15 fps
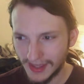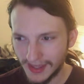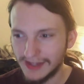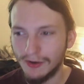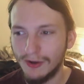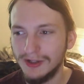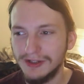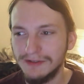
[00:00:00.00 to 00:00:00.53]
and
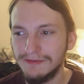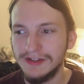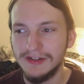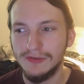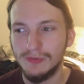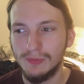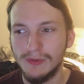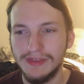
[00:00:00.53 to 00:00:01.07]
all of it
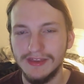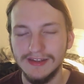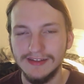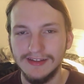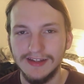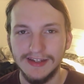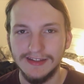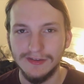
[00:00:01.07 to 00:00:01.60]
is within
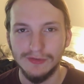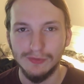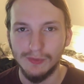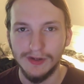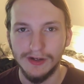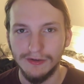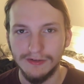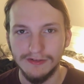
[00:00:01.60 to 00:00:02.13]
like this
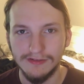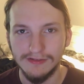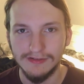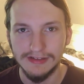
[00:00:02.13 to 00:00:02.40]
weird